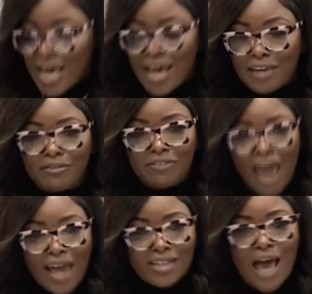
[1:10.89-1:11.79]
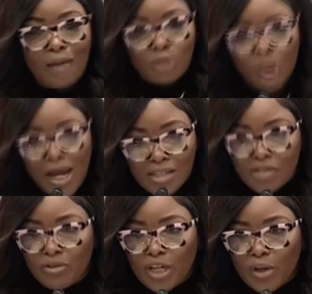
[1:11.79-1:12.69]
In fact, I'm trying
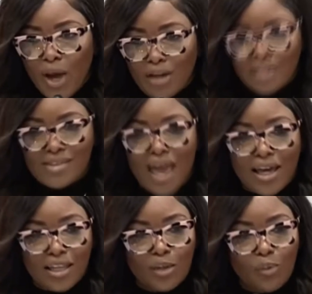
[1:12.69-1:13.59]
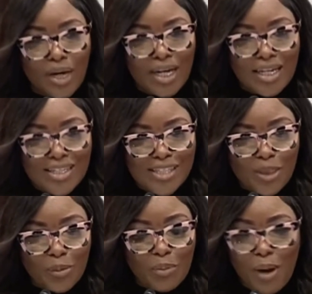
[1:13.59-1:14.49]
to figure out exactly what it is that
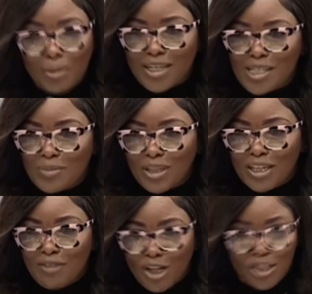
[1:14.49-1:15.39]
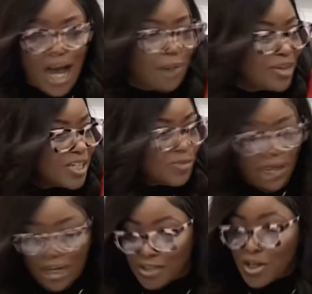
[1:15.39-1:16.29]
the Republicans believe our job is,
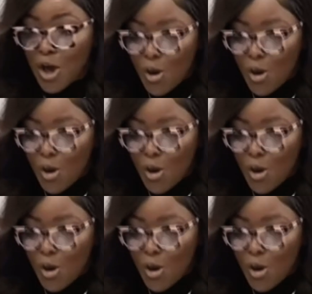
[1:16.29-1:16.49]
because